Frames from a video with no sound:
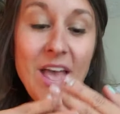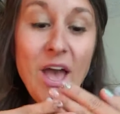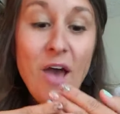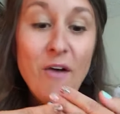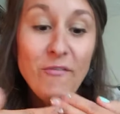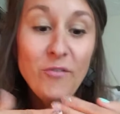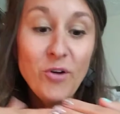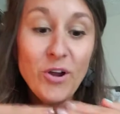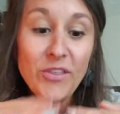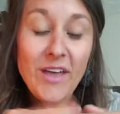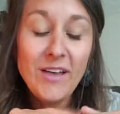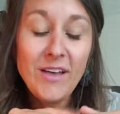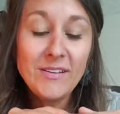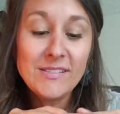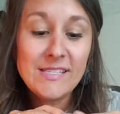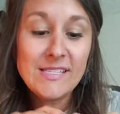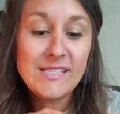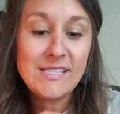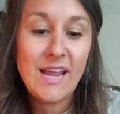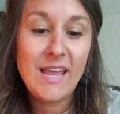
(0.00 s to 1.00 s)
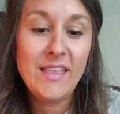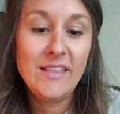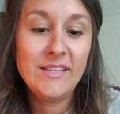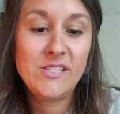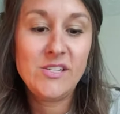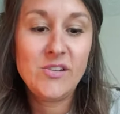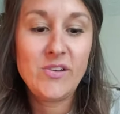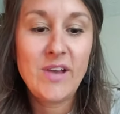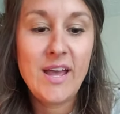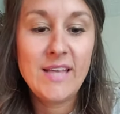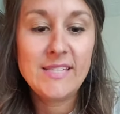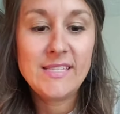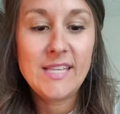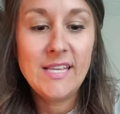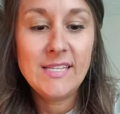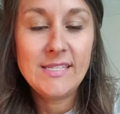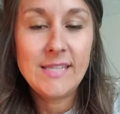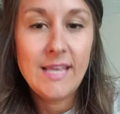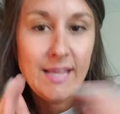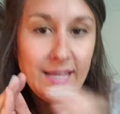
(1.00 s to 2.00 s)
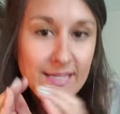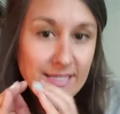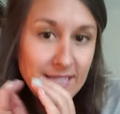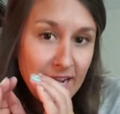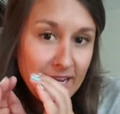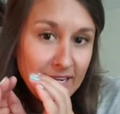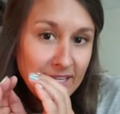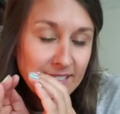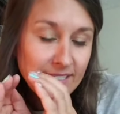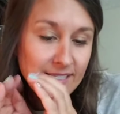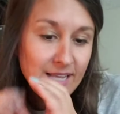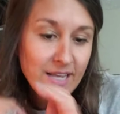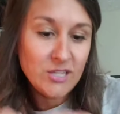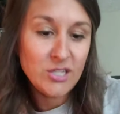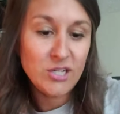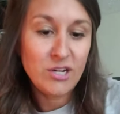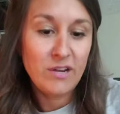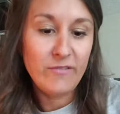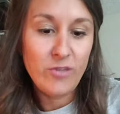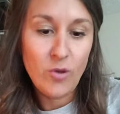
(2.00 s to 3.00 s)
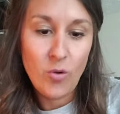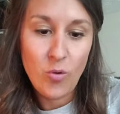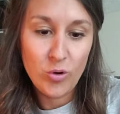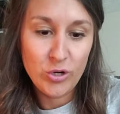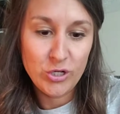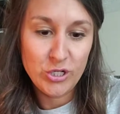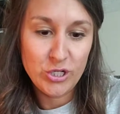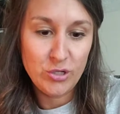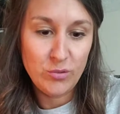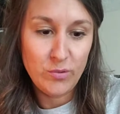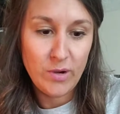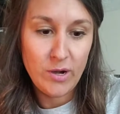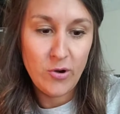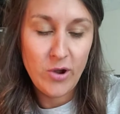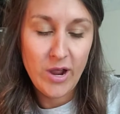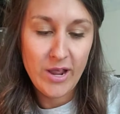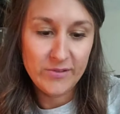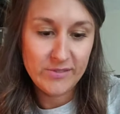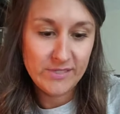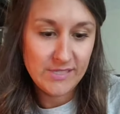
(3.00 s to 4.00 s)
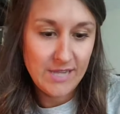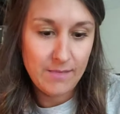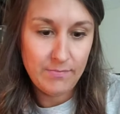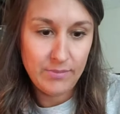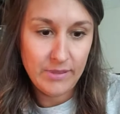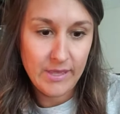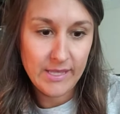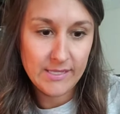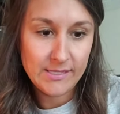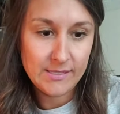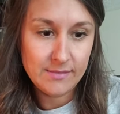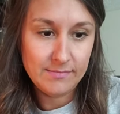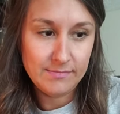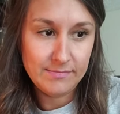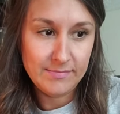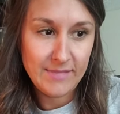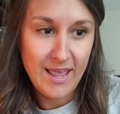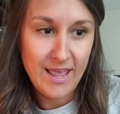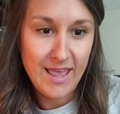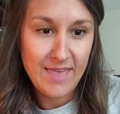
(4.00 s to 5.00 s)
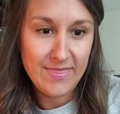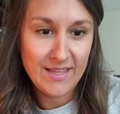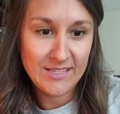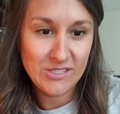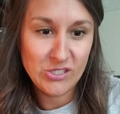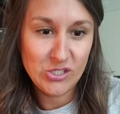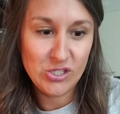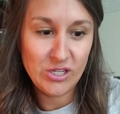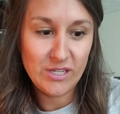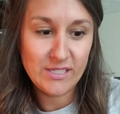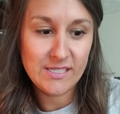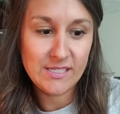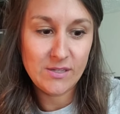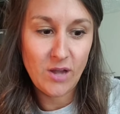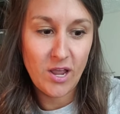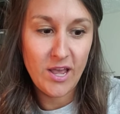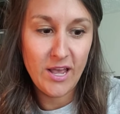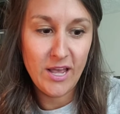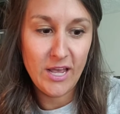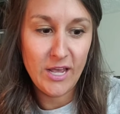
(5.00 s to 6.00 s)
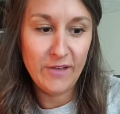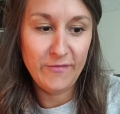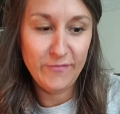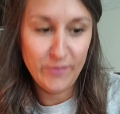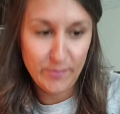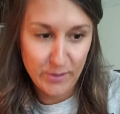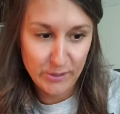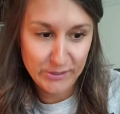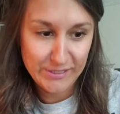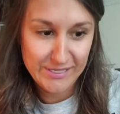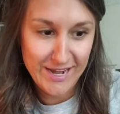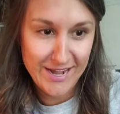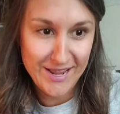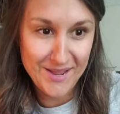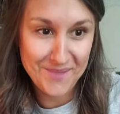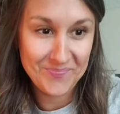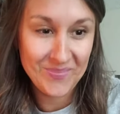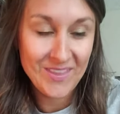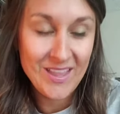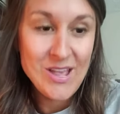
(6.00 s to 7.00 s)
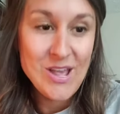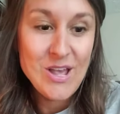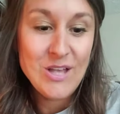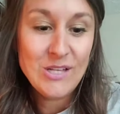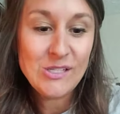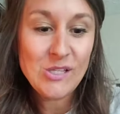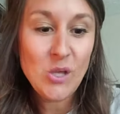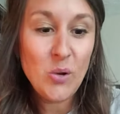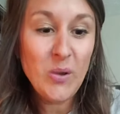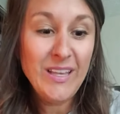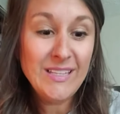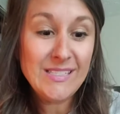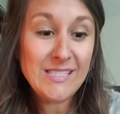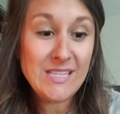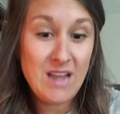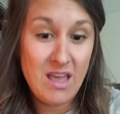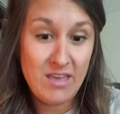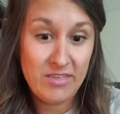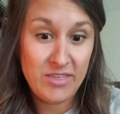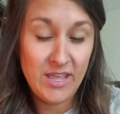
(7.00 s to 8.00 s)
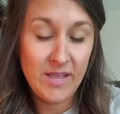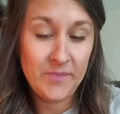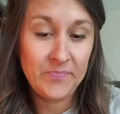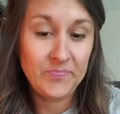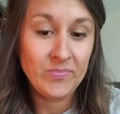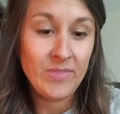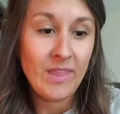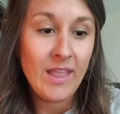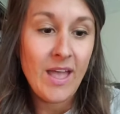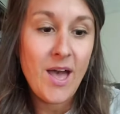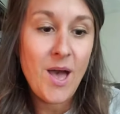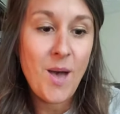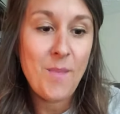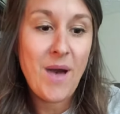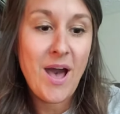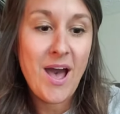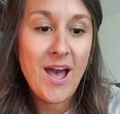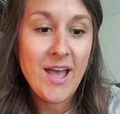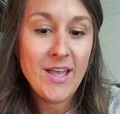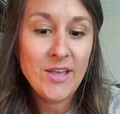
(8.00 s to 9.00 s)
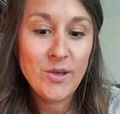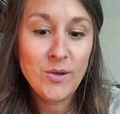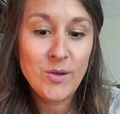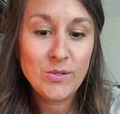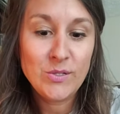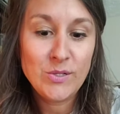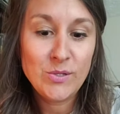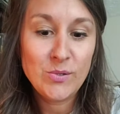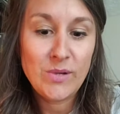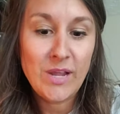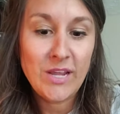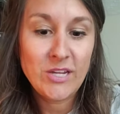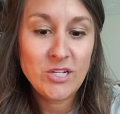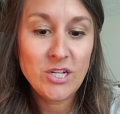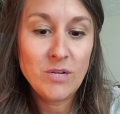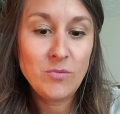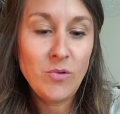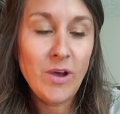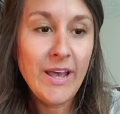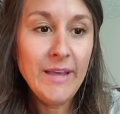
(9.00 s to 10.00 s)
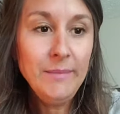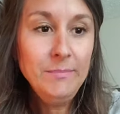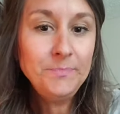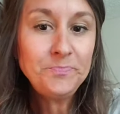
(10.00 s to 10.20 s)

4,000 stylists, you guys, is like a tiny section of the horseshoe where Ohio State plays. Okay, and that's just a football stadium. So it's nothing. I go to Nationwide